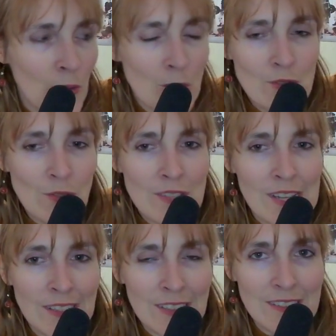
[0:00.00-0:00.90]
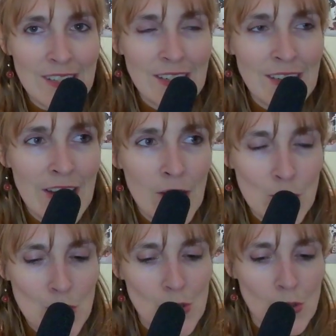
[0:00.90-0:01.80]
It almost looks like they're taking out
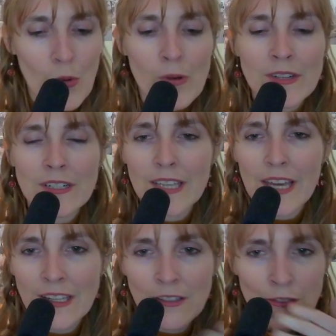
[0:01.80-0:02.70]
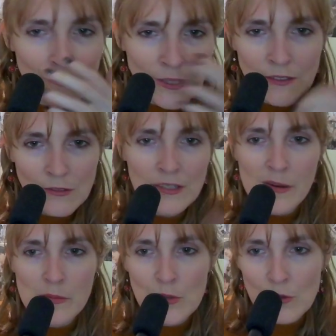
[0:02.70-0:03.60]
a sword, kind of, when they do
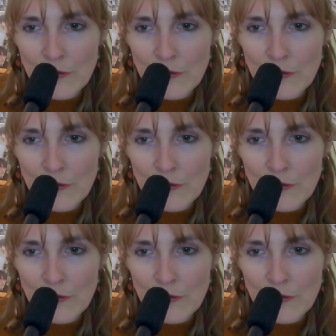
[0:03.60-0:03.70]
that move.